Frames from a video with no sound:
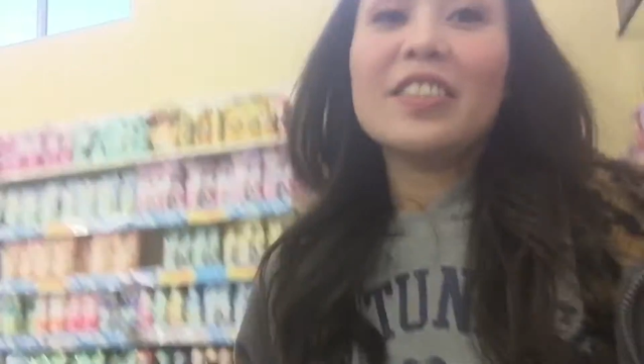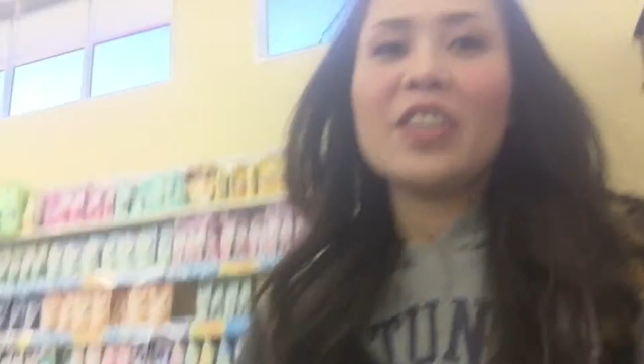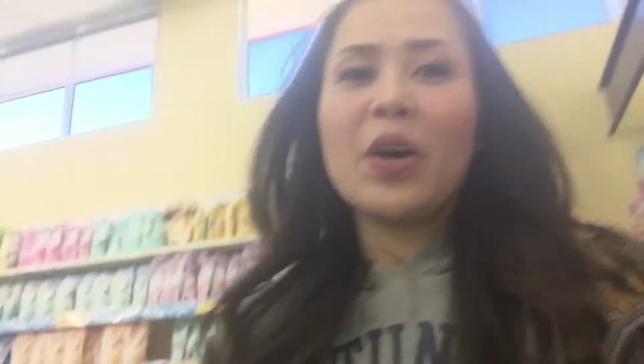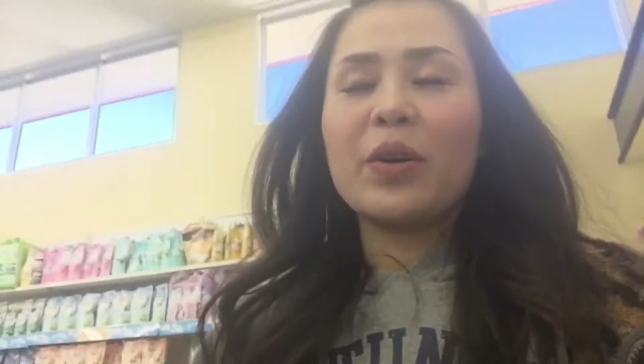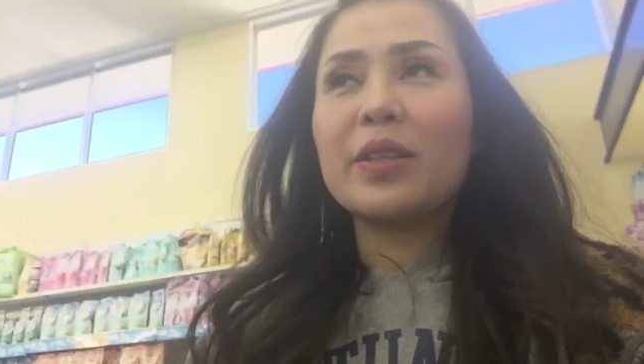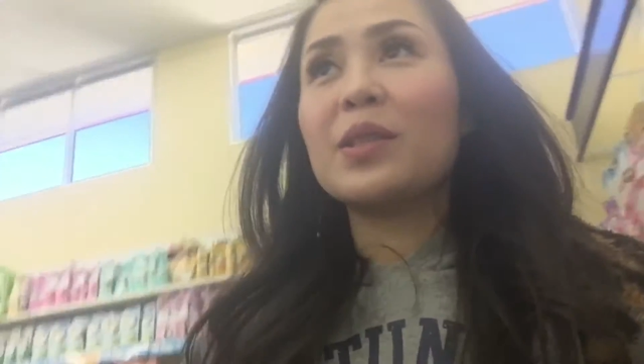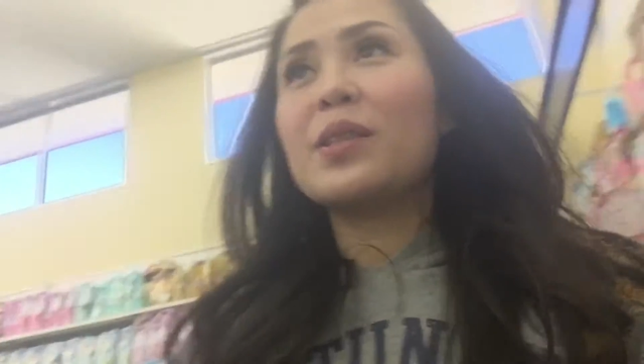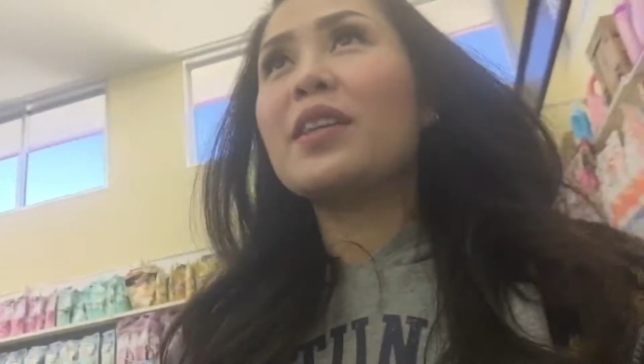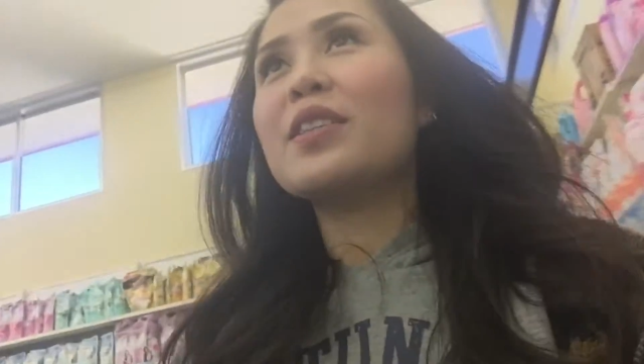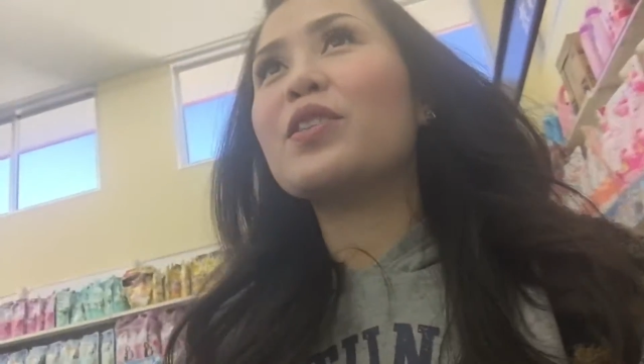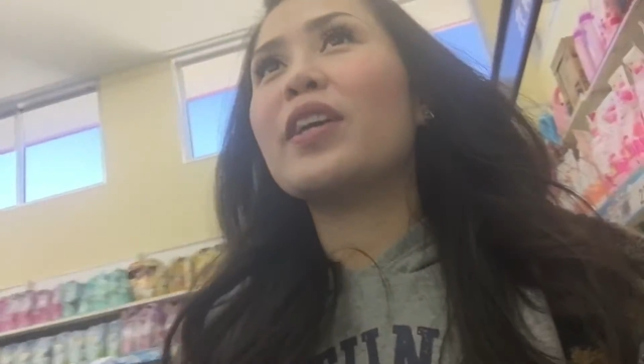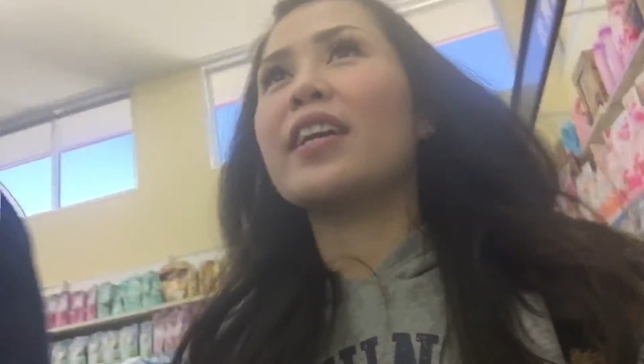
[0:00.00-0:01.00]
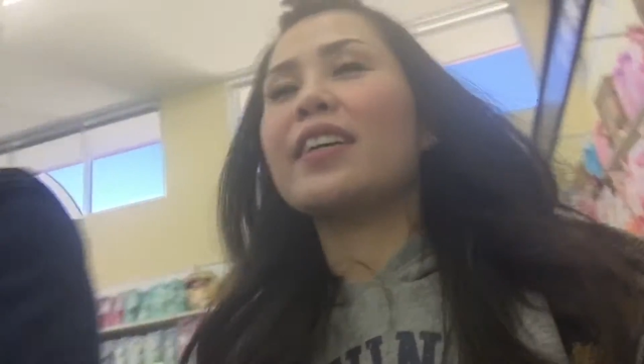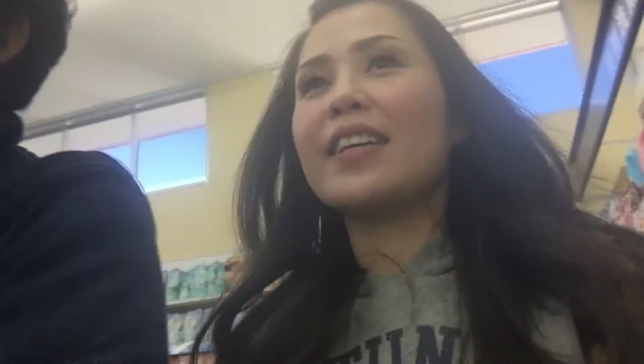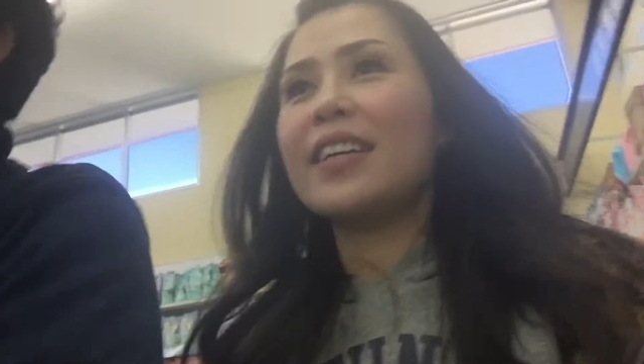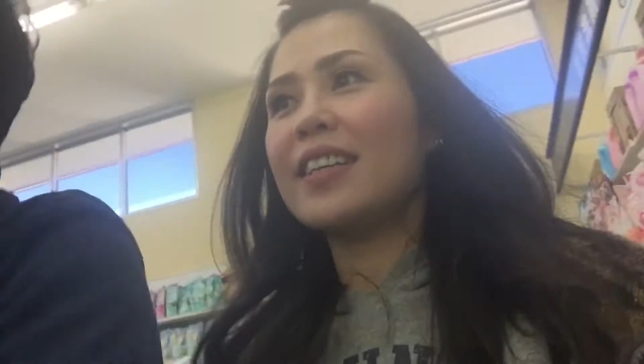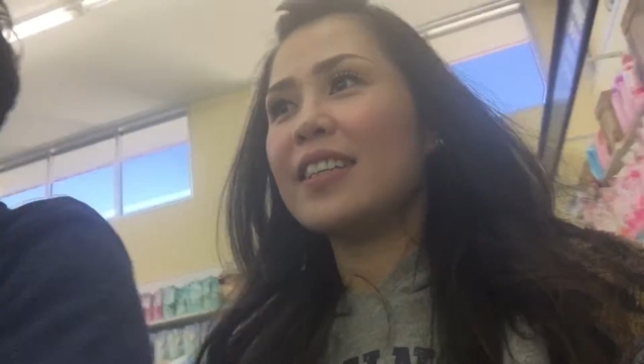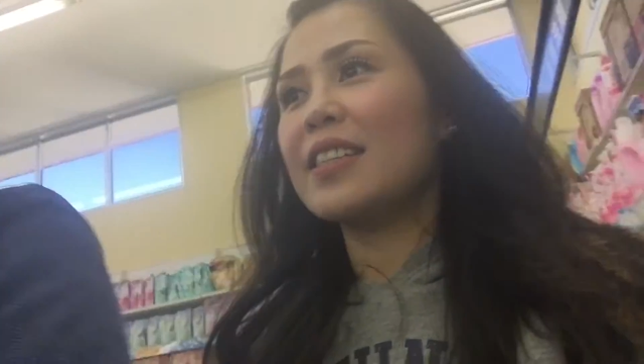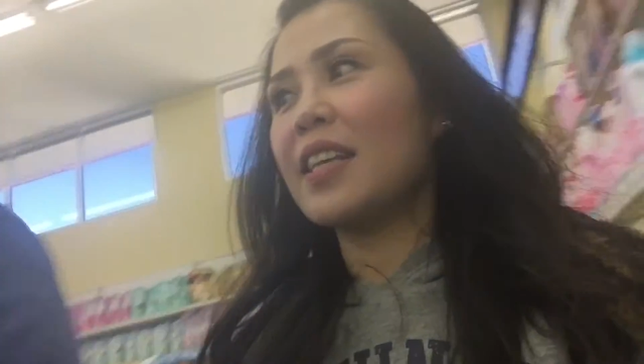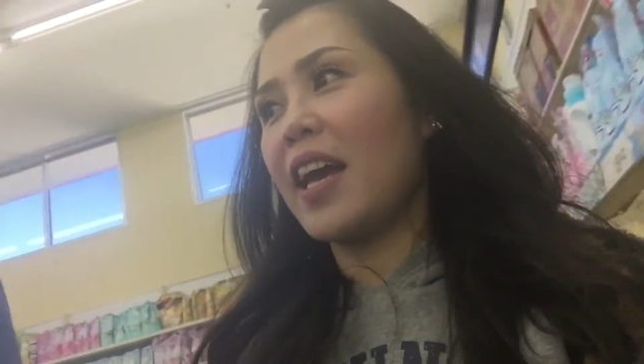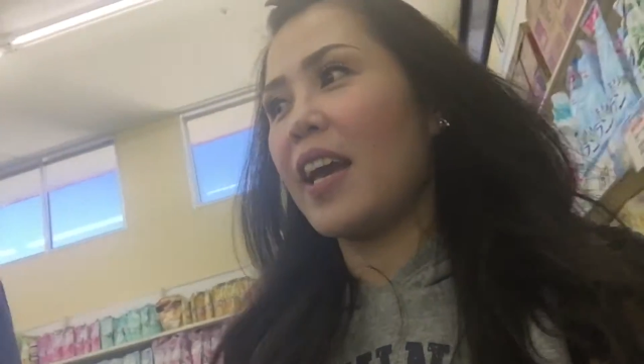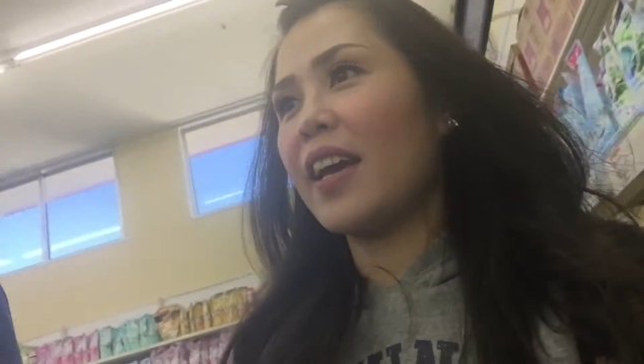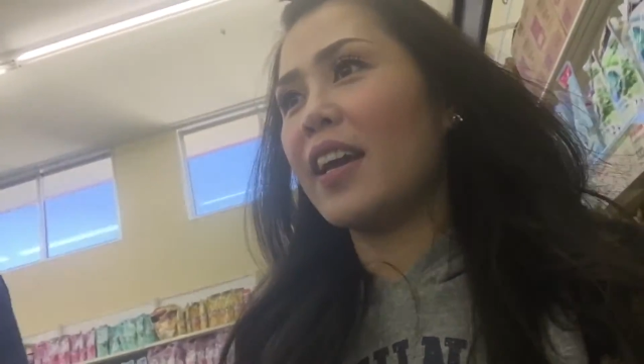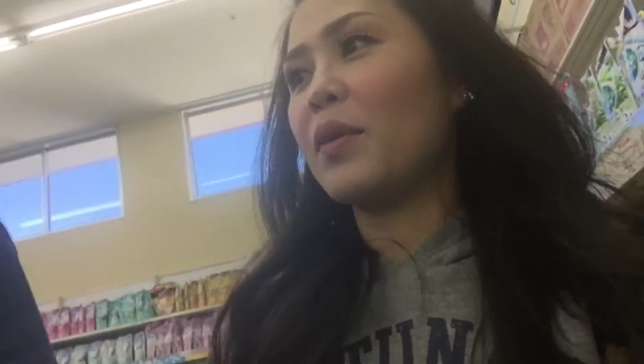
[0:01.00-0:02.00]
No, it's not a drink. It's
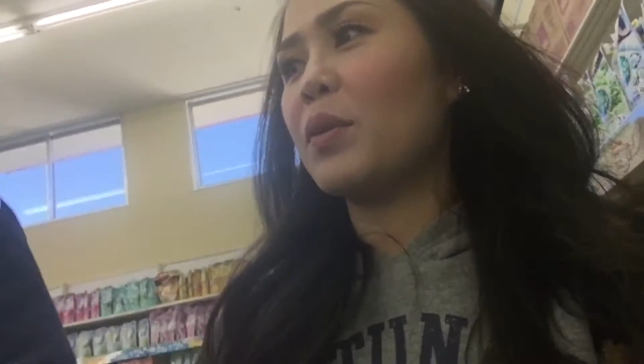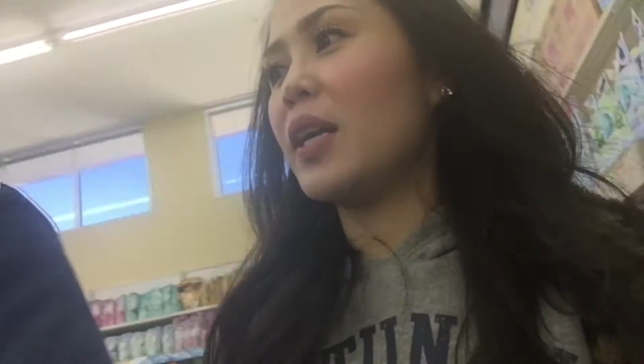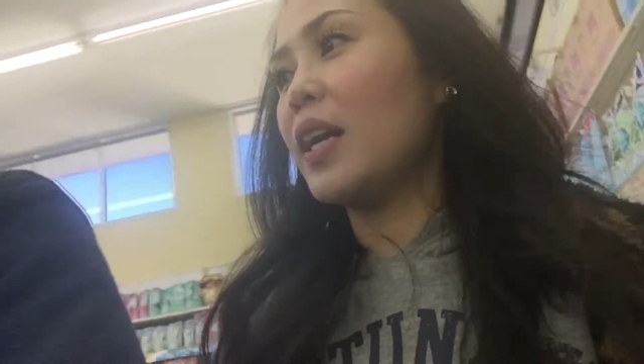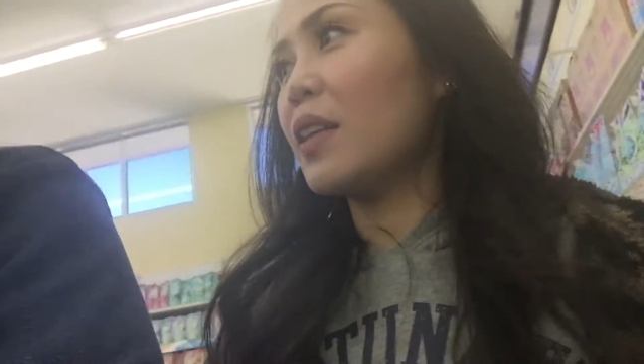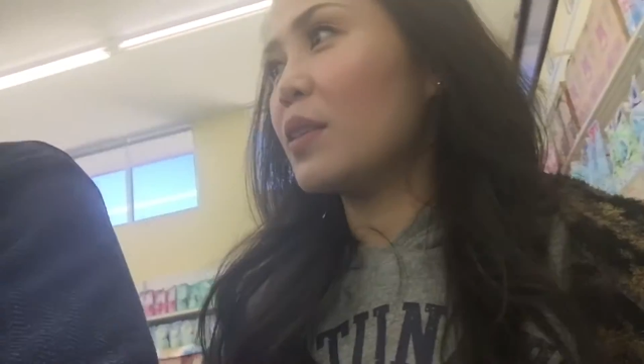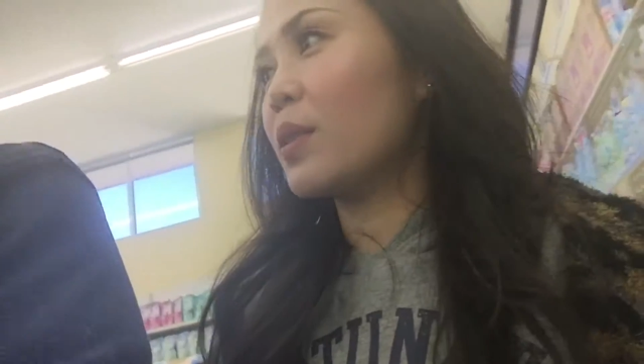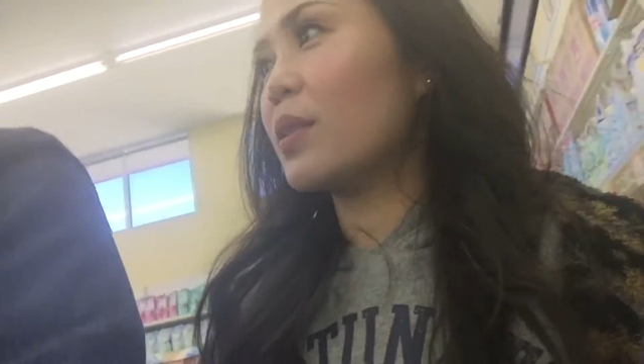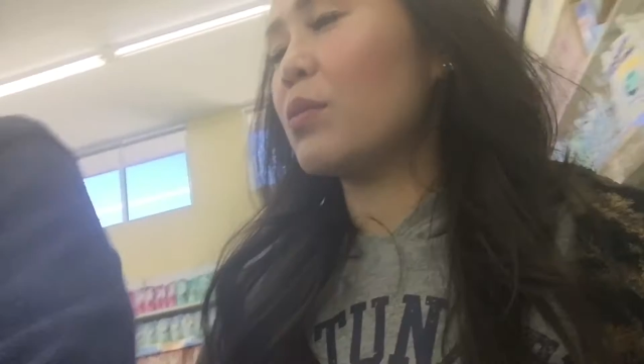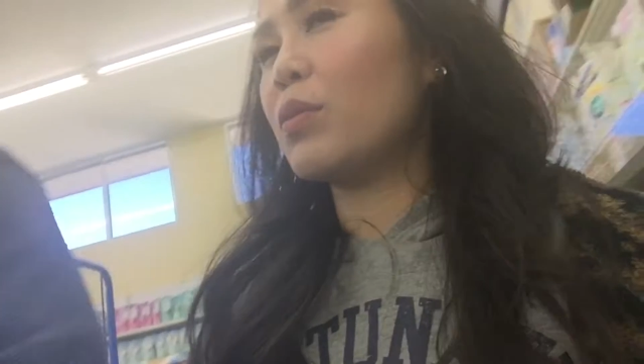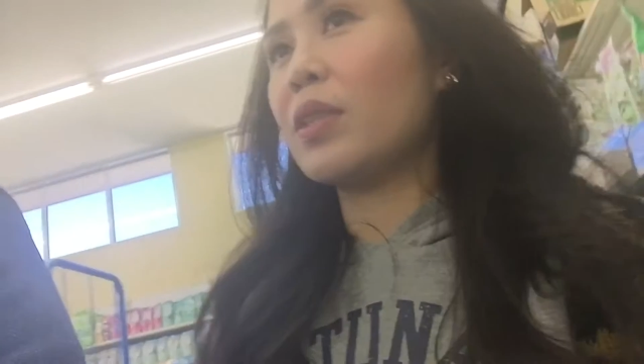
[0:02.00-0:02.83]
a, what else?